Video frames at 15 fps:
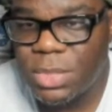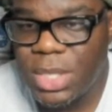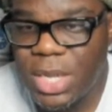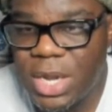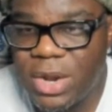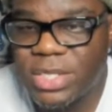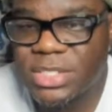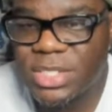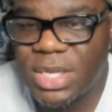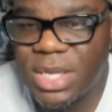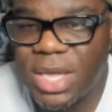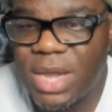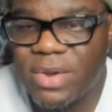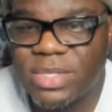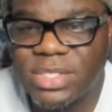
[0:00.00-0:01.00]
Harry said.
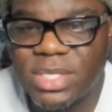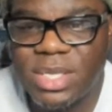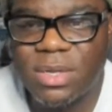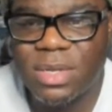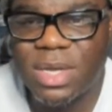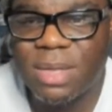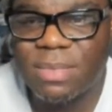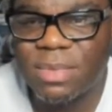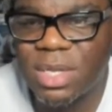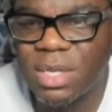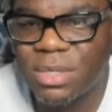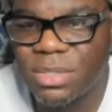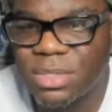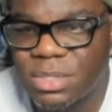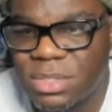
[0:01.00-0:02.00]
Harry said he come in
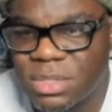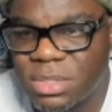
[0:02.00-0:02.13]
lows.